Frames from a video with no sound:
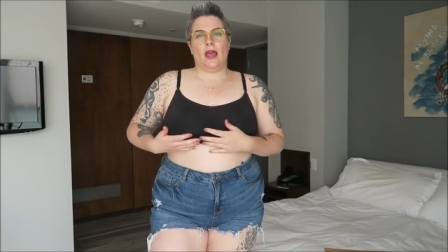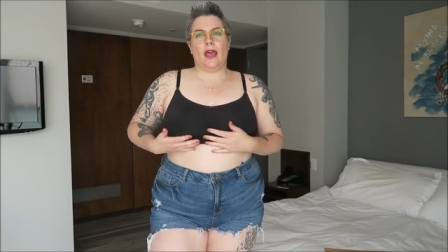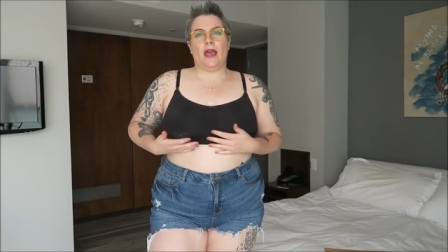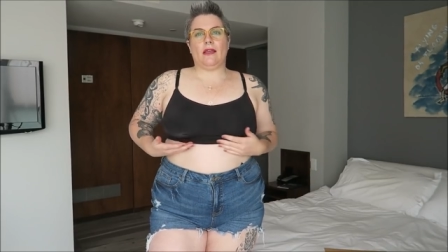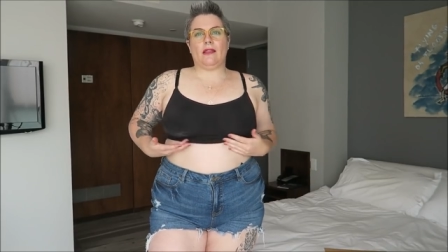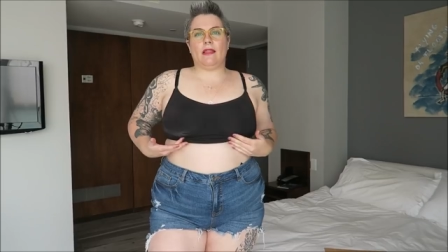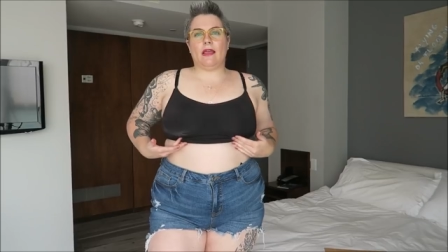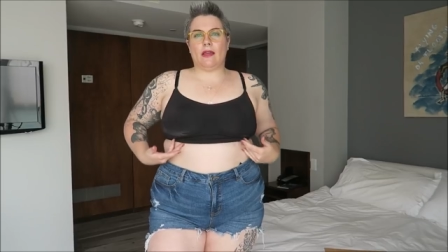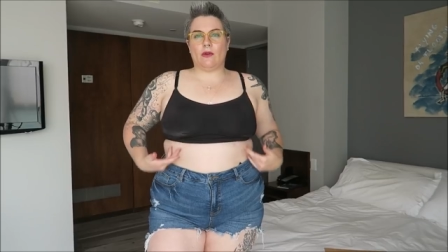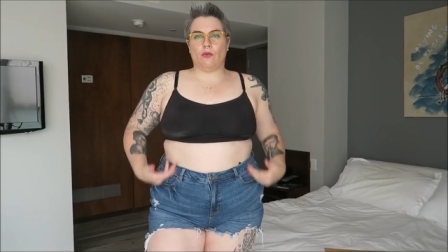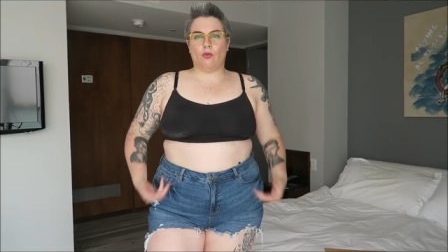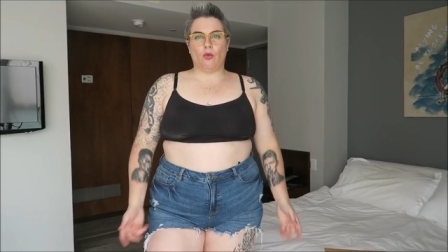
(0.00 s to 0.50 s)

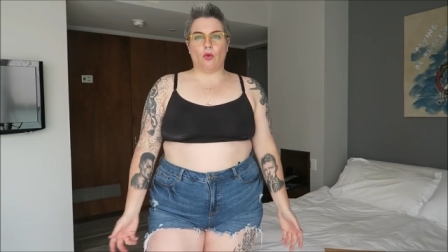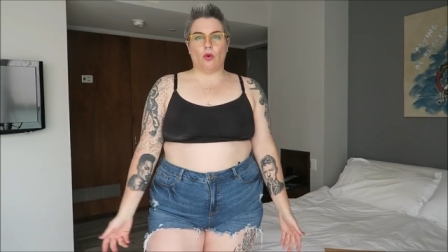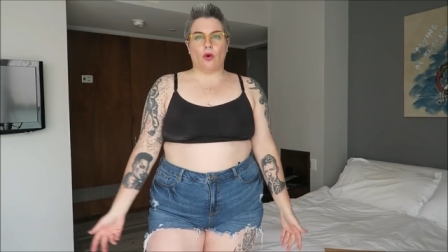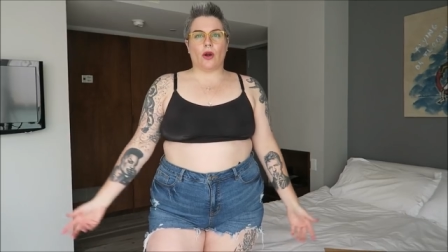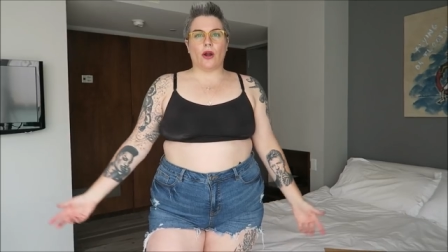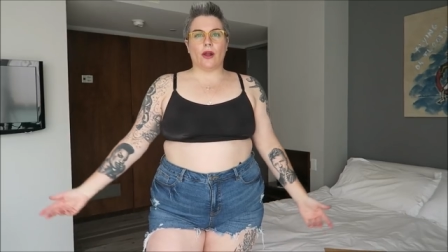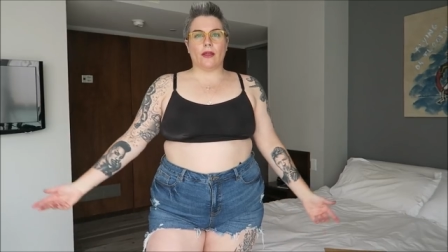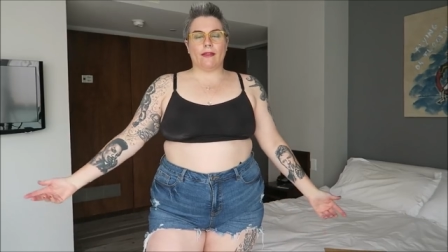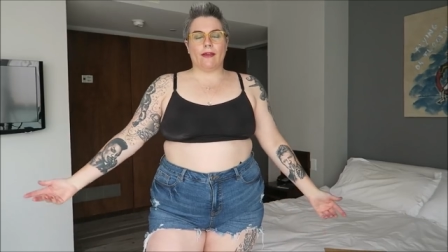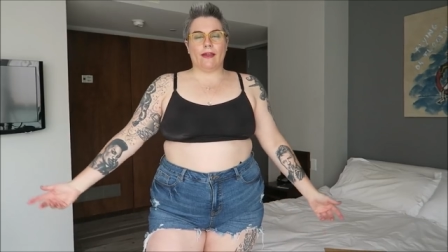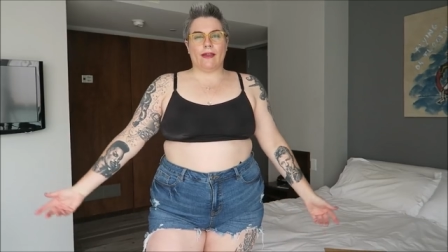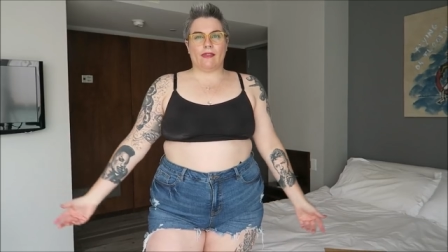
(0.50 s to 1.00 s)
and like
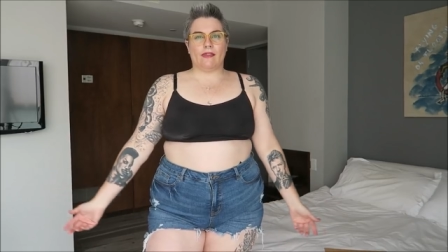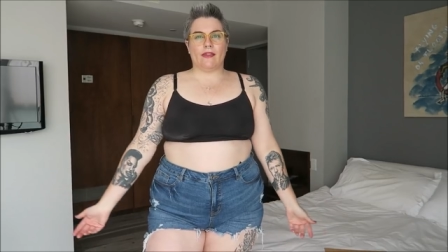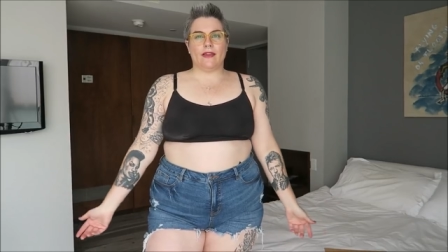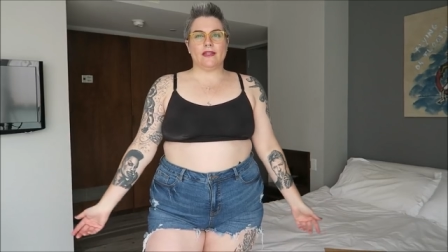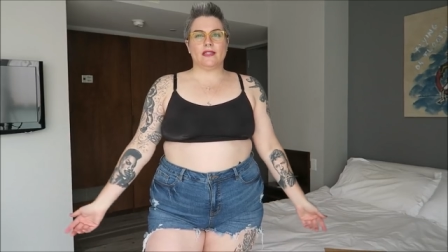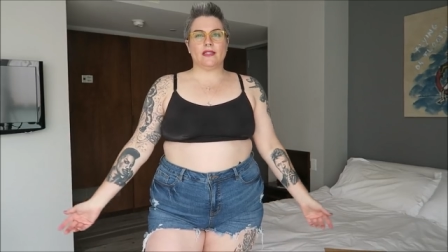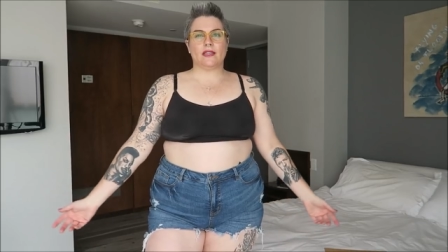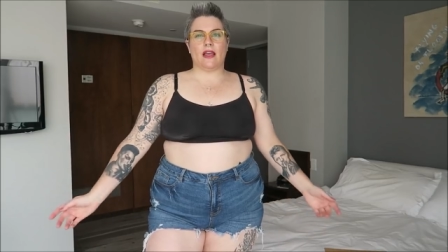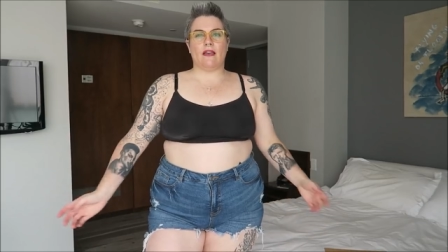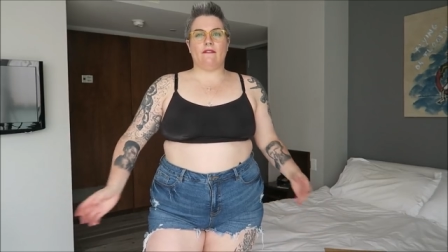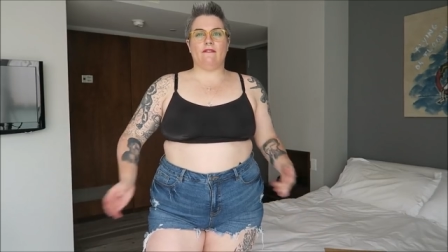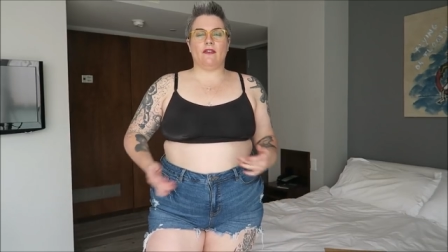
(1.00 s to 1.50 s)
wore it like
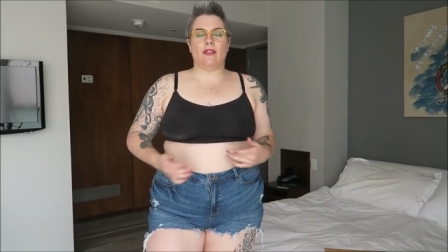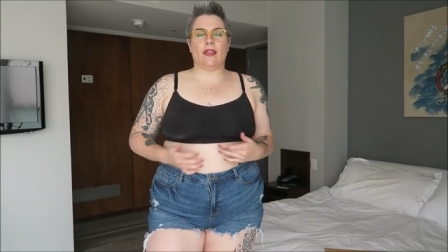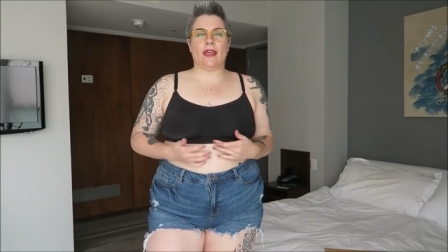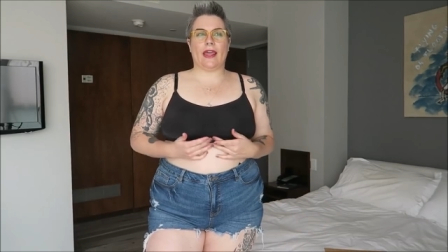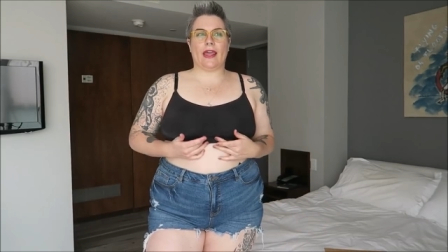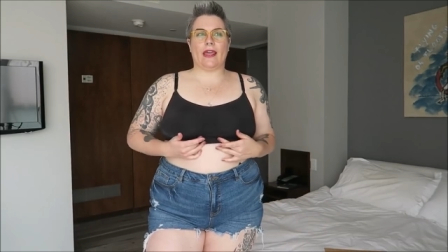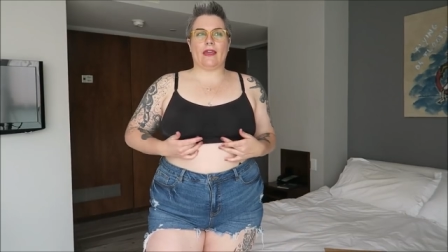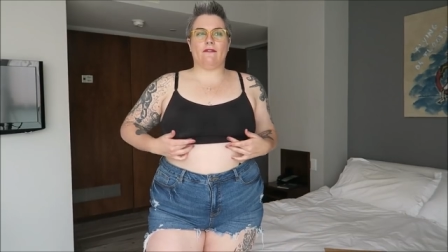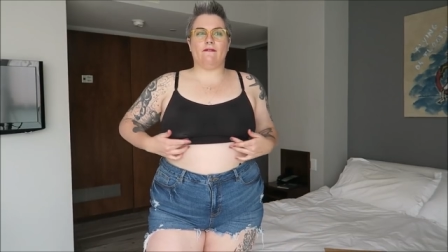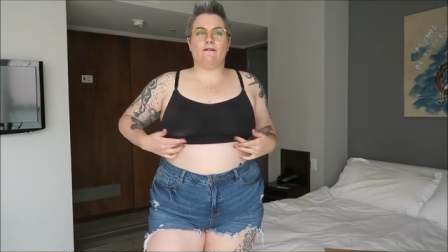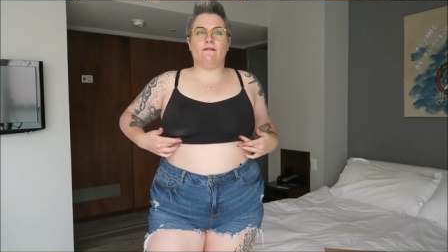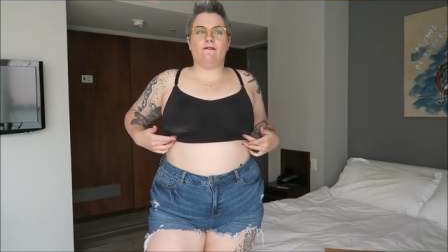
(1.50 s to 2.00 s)
this, I feel like
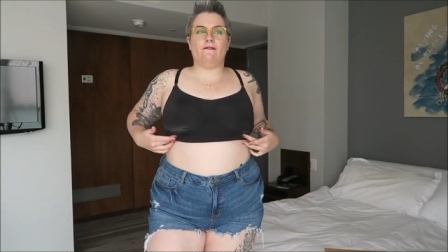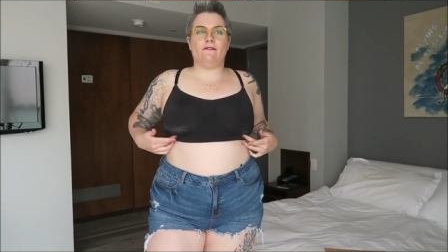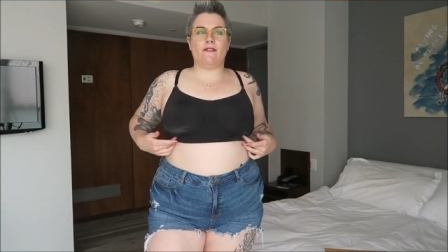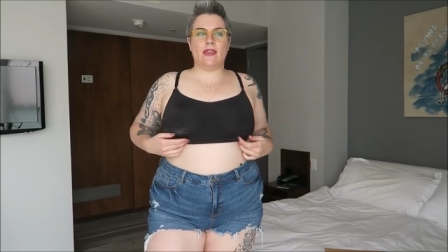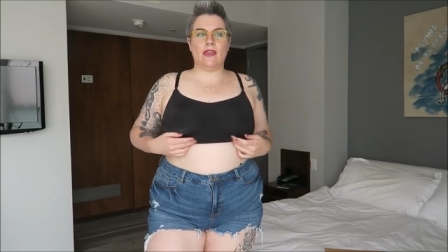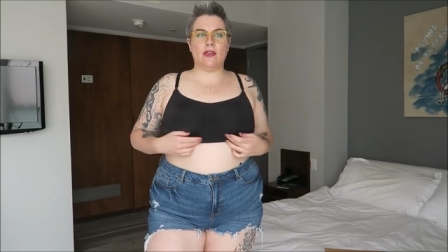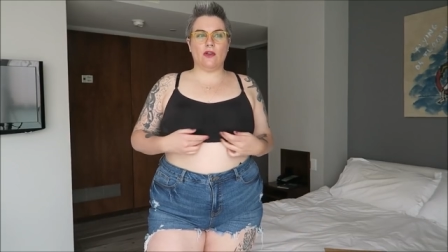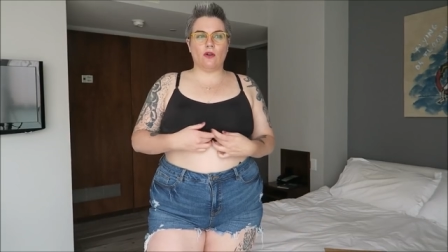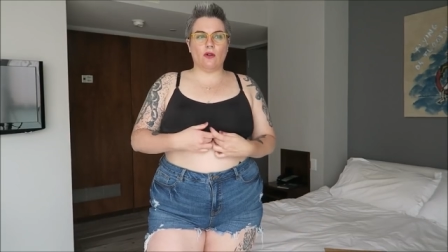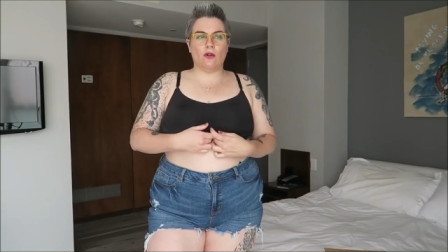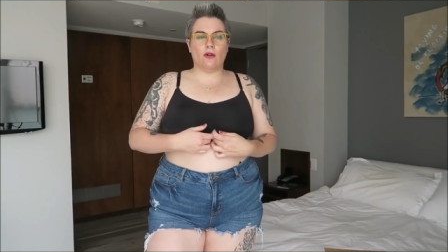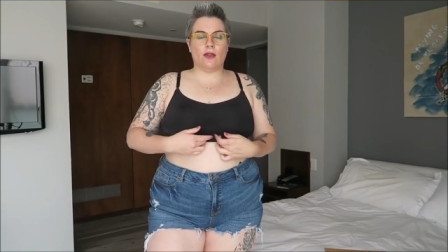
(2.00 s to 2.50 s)
I can
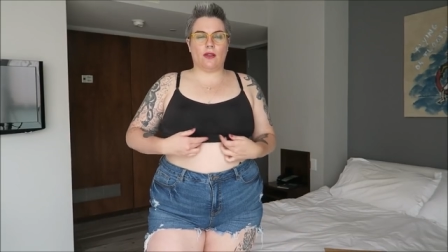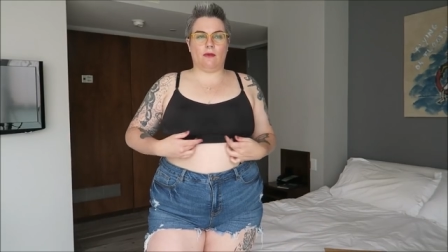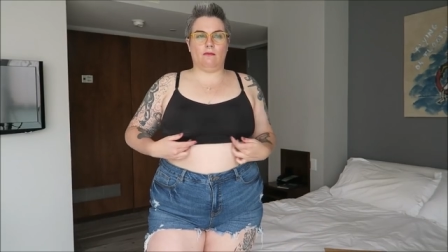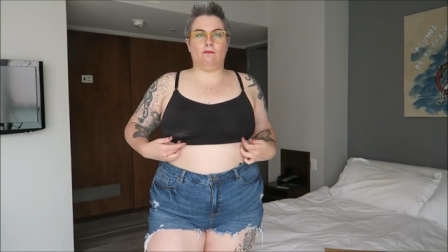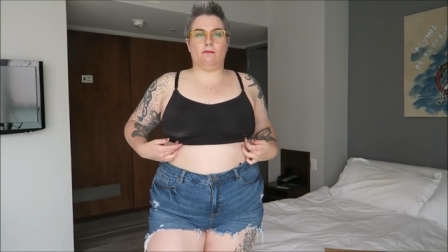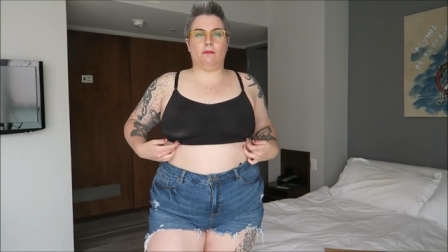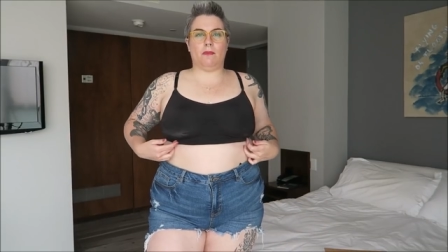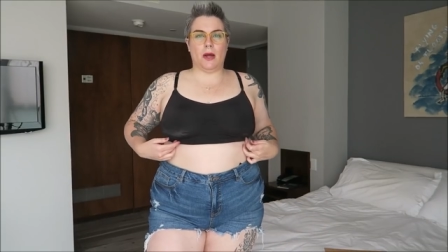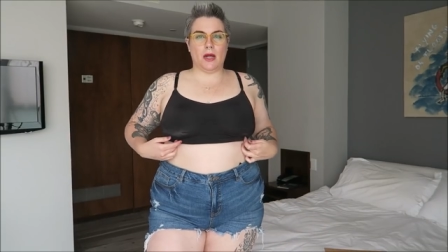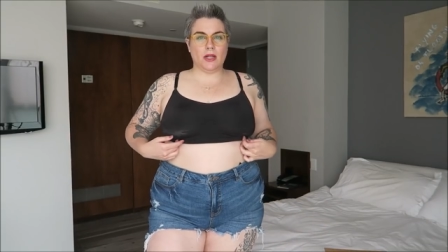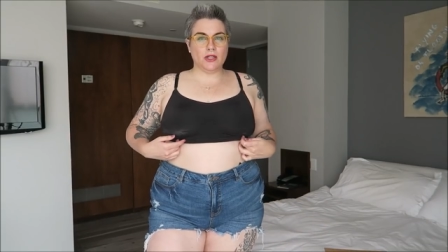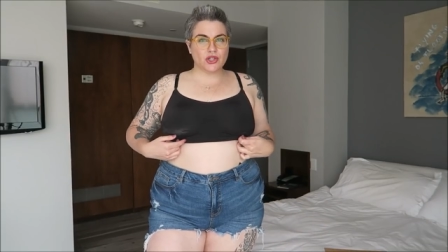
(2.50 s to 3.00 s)
feel
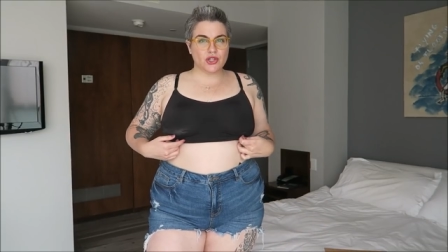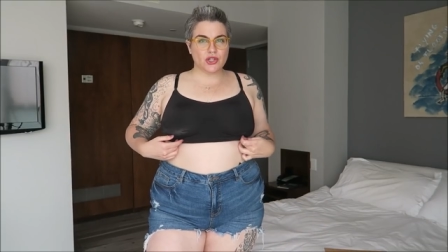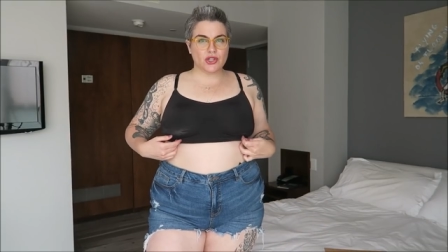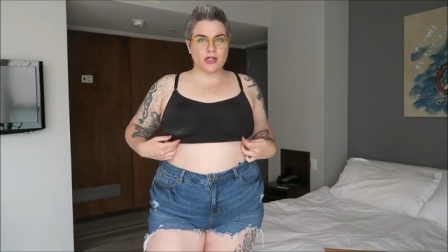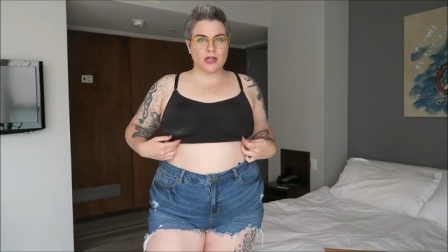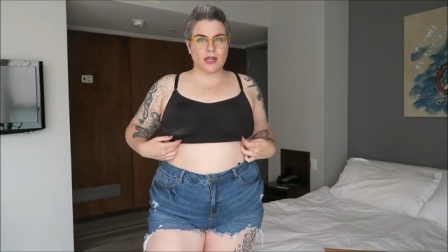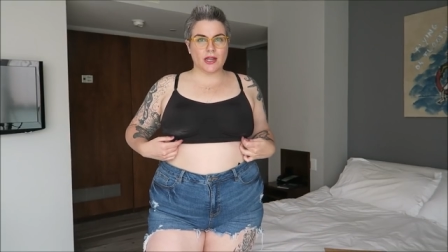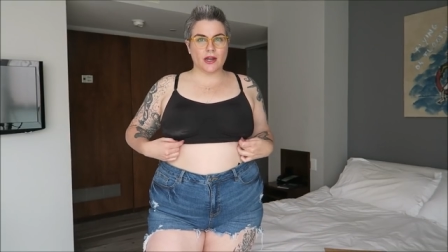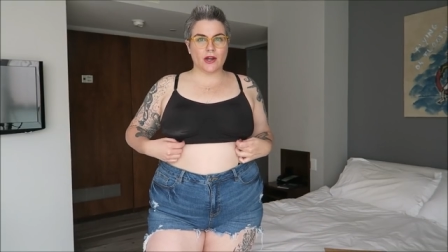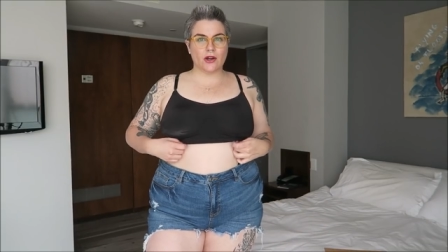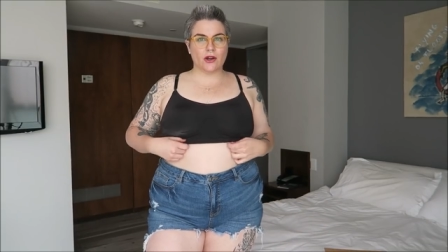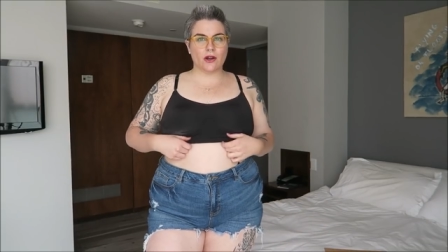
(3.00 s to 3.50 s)
it
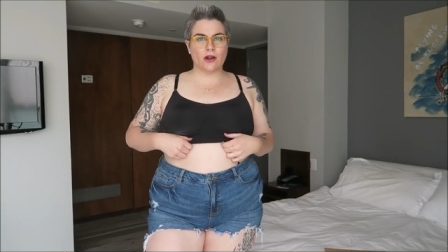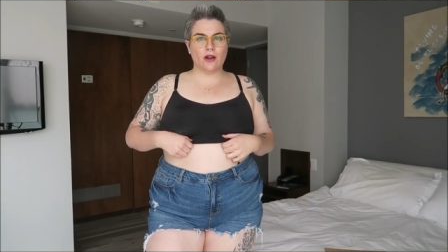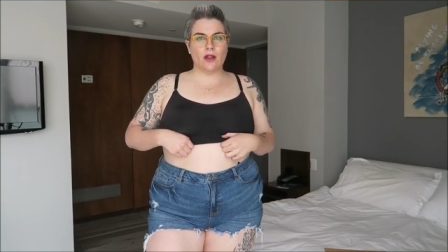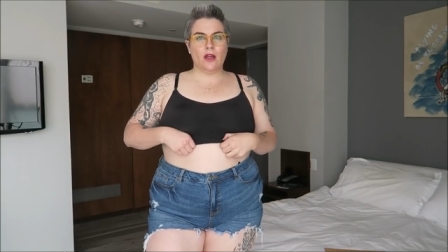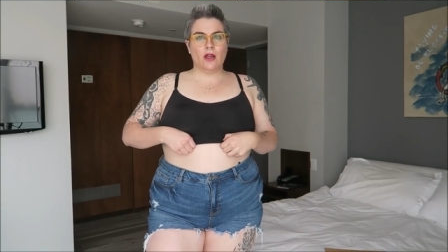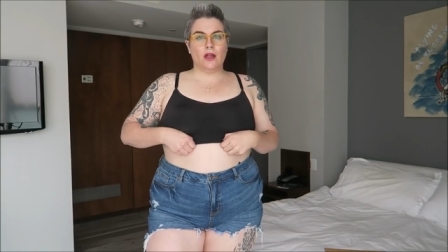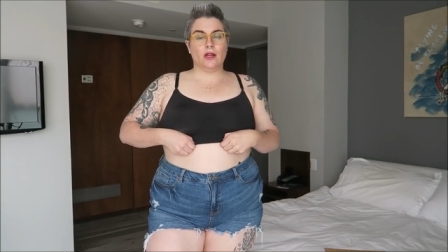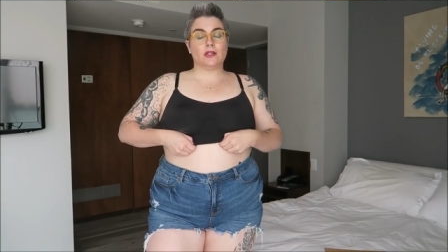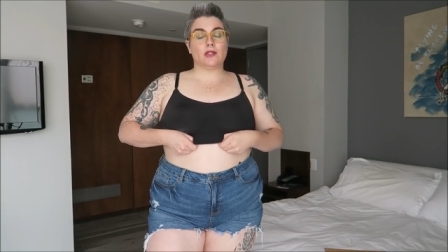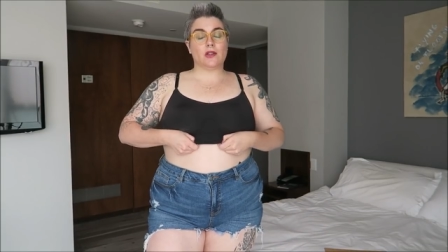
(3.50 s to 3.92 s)
bunched here.